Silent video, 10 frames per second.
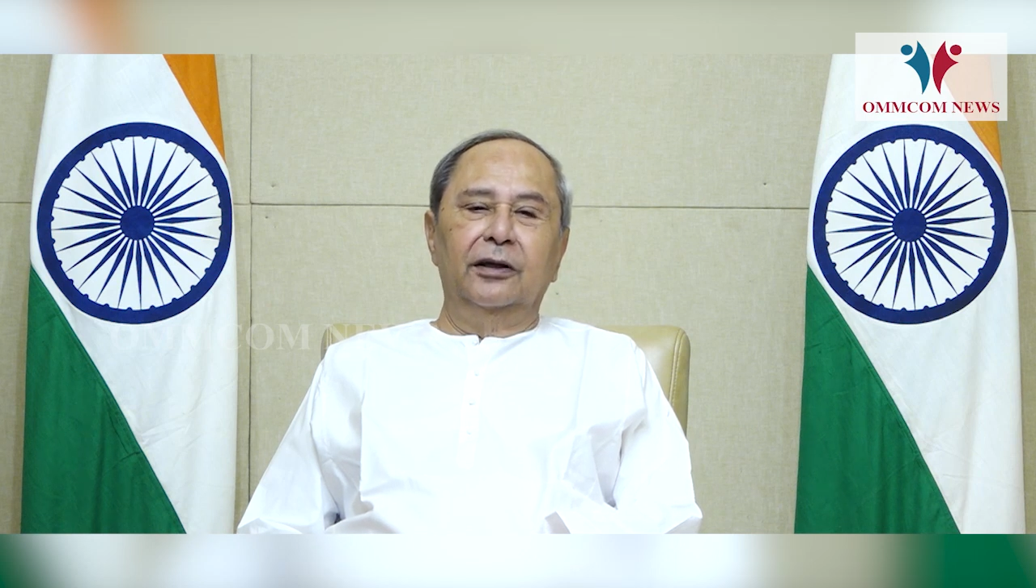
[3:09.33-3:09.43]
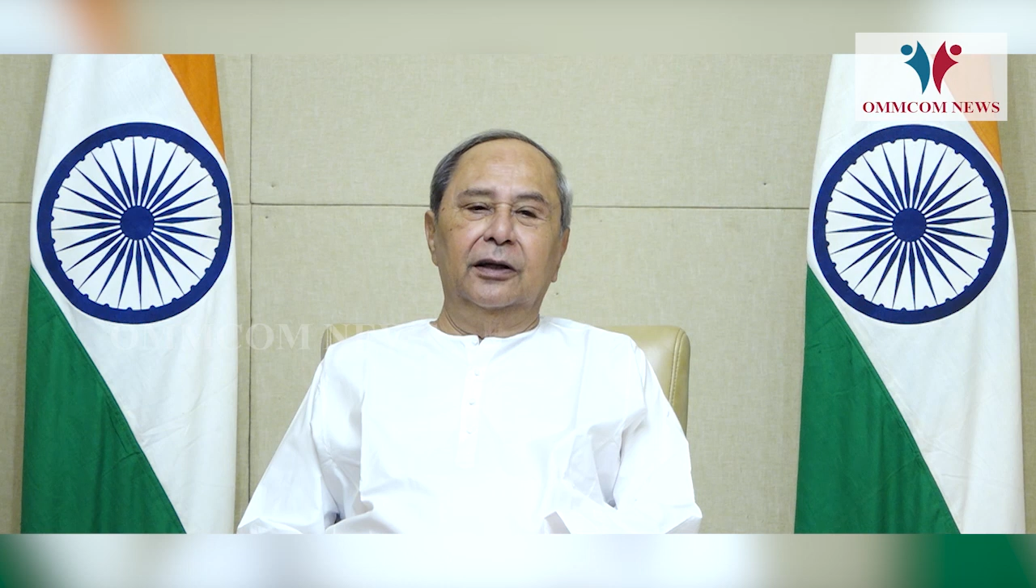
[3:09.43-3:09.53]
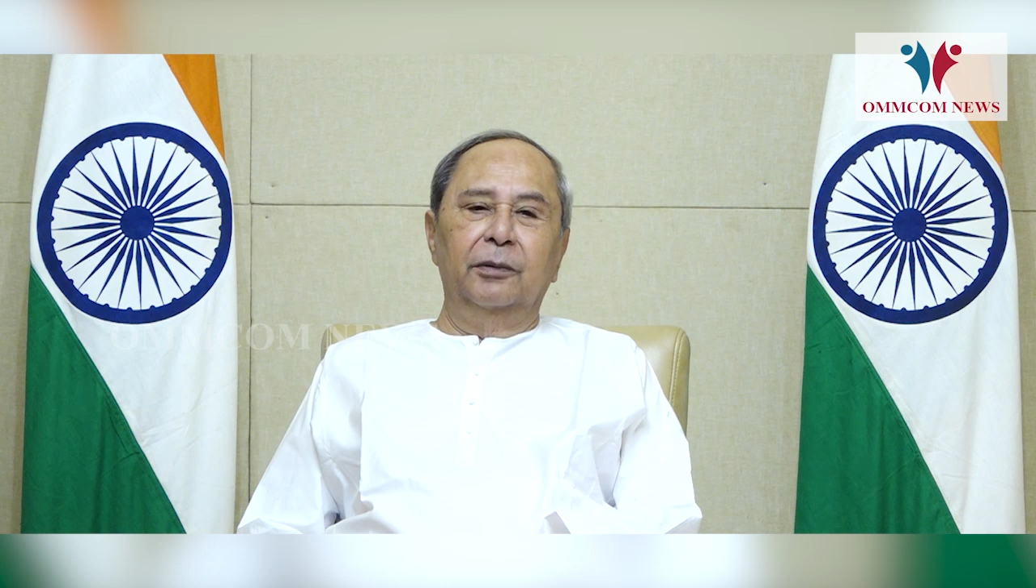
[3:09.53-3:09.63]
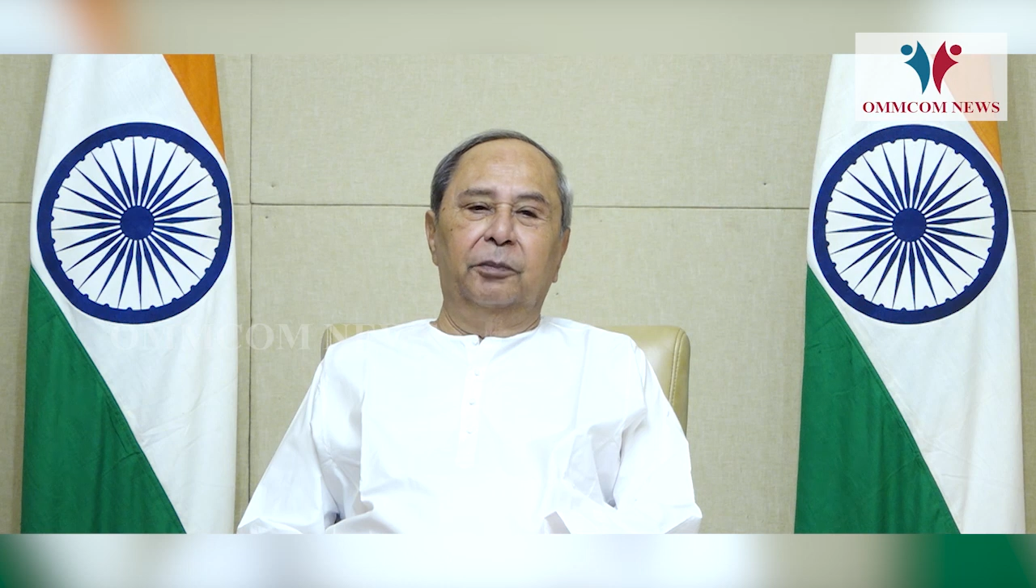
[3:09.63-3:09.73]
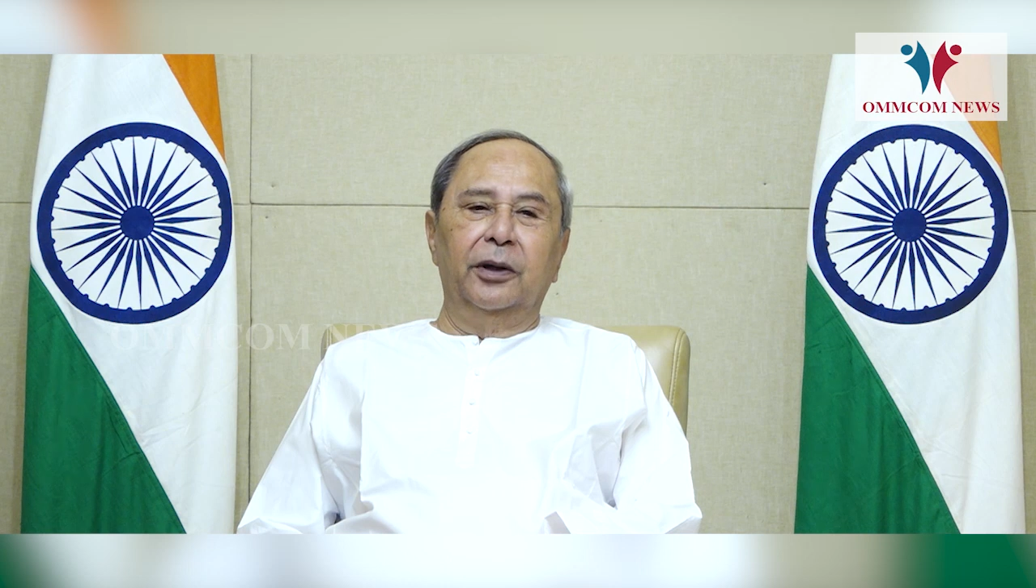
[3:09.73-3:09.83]

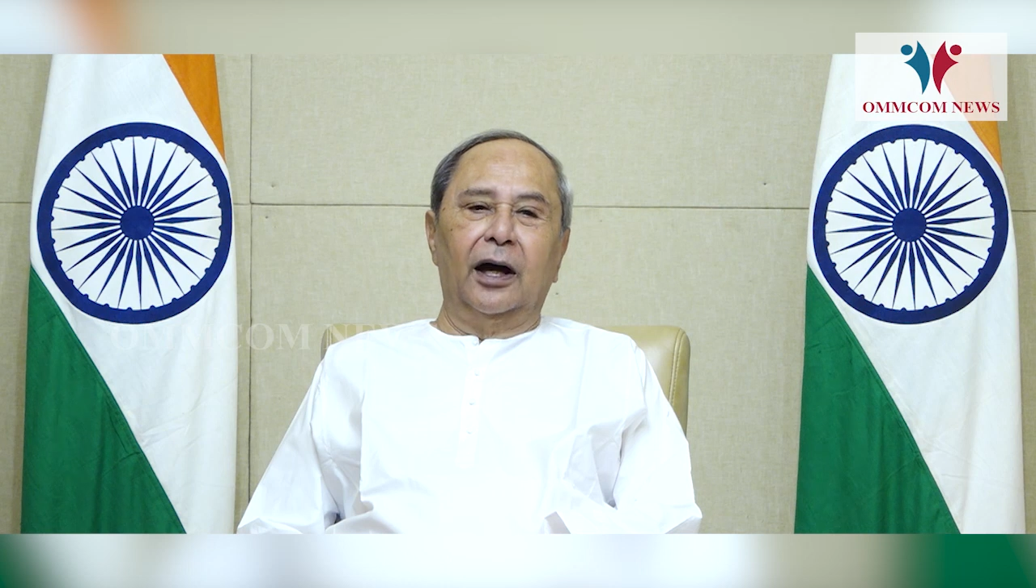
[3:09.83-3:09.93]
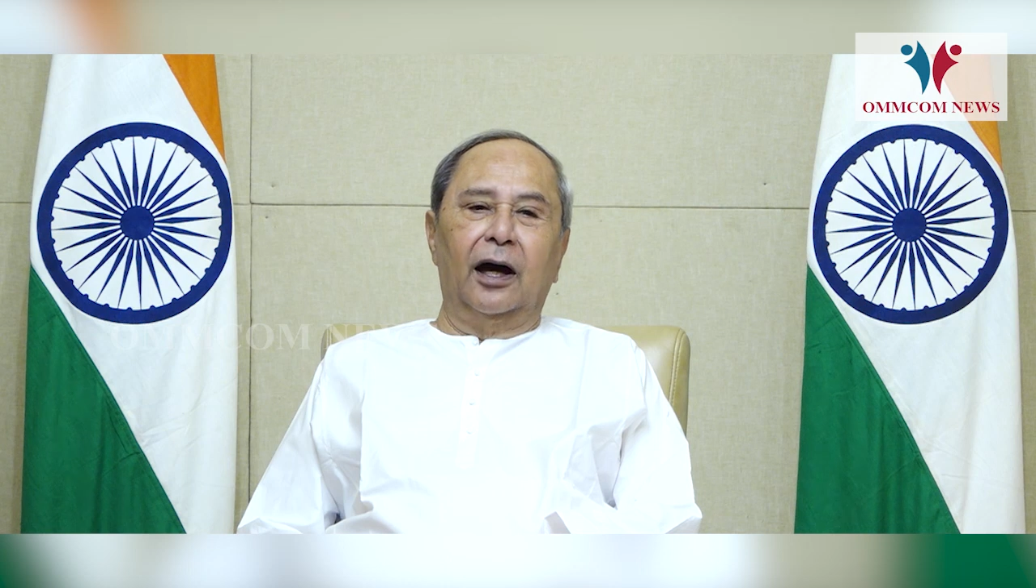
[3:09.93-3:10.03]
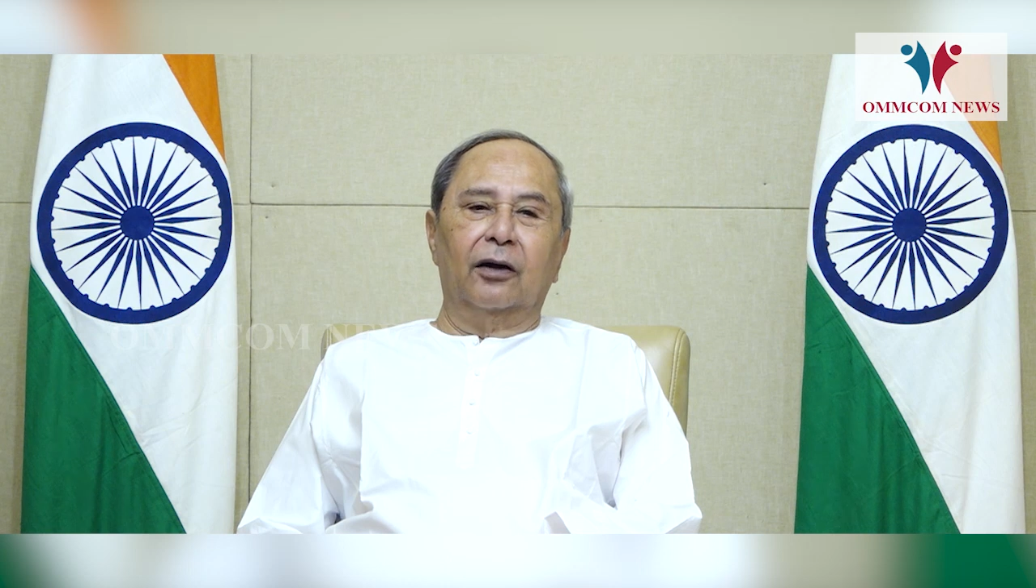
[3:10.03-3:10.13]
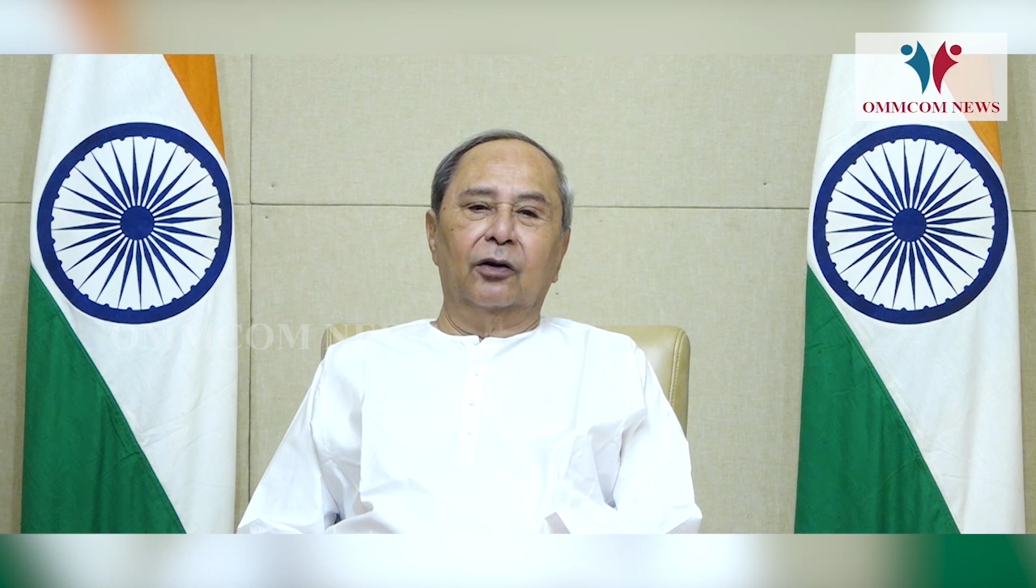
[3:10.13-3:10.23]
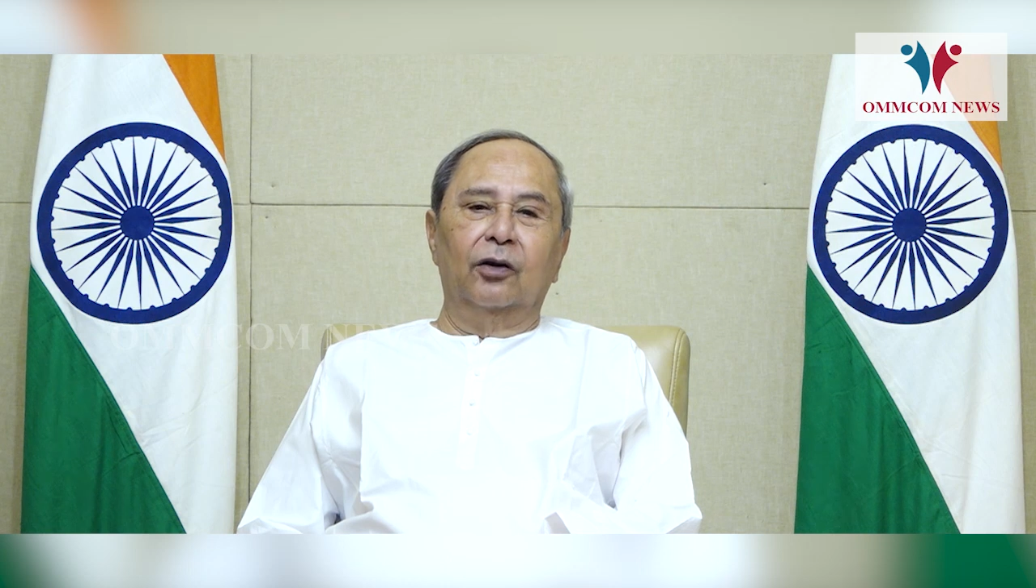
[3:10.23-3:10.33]

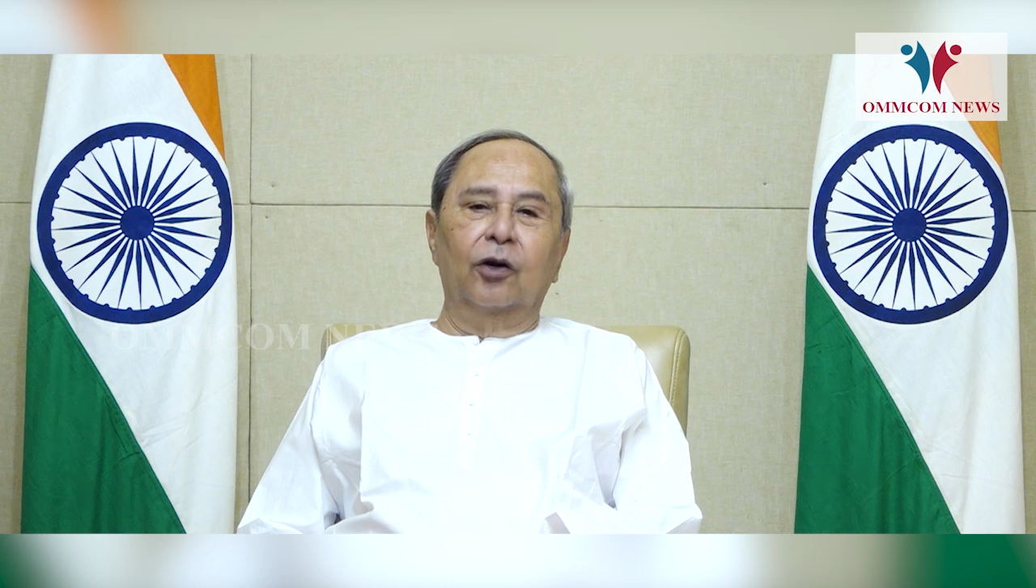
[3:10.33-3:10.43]
DPR